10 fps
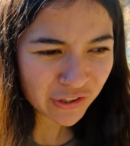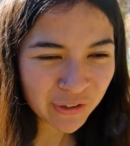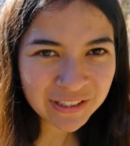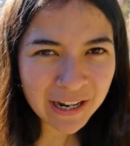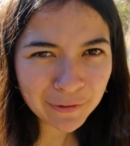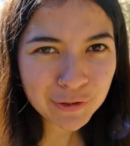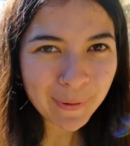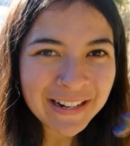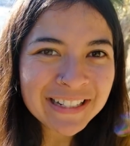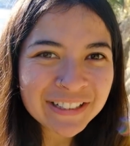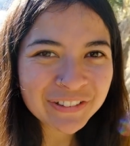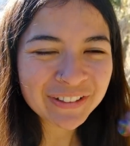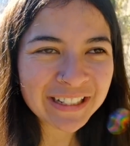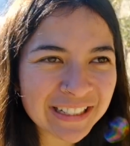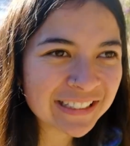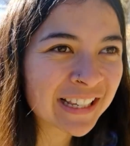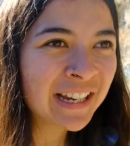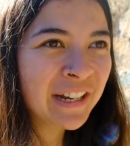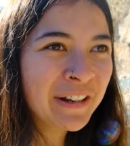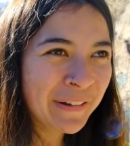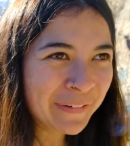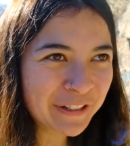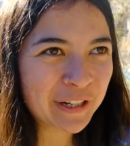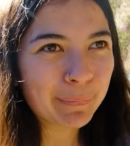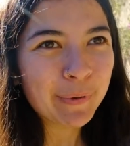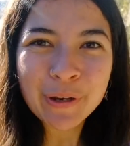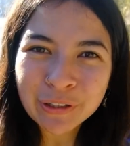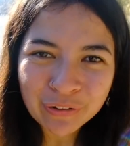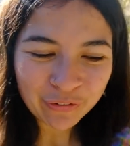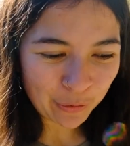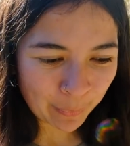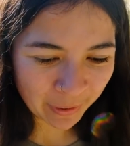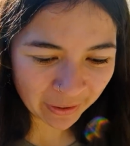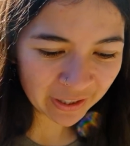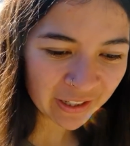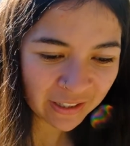So it's now 20 degrees, which is beautiful, but